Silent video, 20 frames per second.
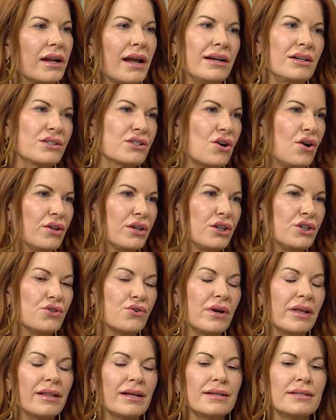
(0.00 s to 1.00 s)
I just call it a
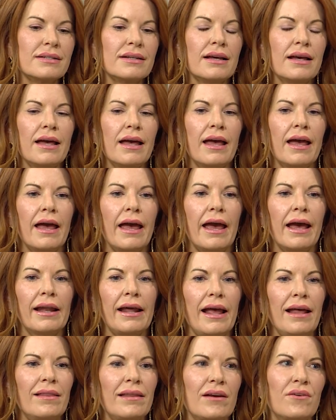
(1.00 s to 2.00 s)
joy list. And I
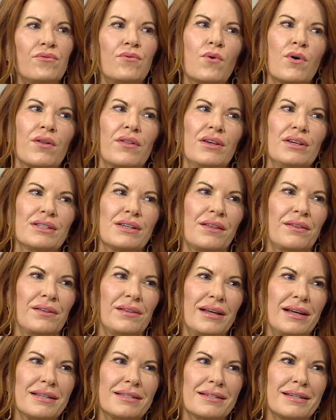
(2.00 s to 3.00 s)
had like 4 things on the
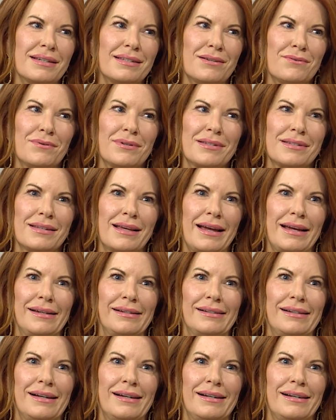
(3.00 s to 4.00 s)
list, because it was like
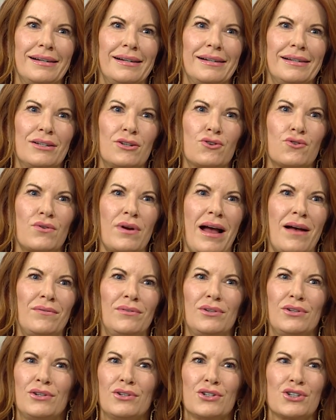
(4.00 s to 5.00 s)

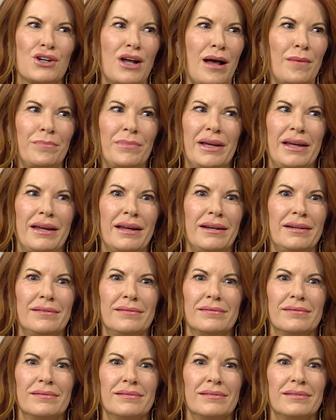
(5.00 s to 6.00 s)
travel,
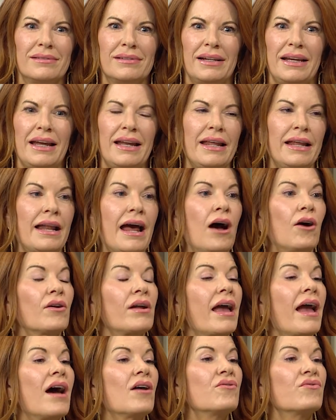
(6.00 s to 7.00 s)
shopping, eating out, and
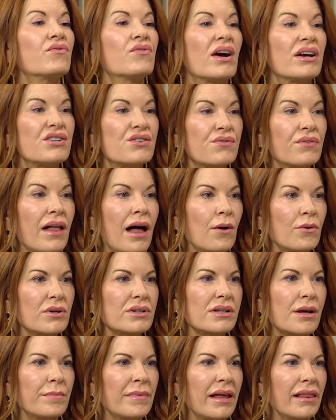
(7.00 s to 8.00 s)
I had fresh
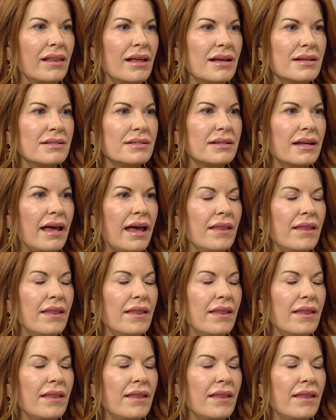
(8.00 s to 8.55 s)
flowers on my list.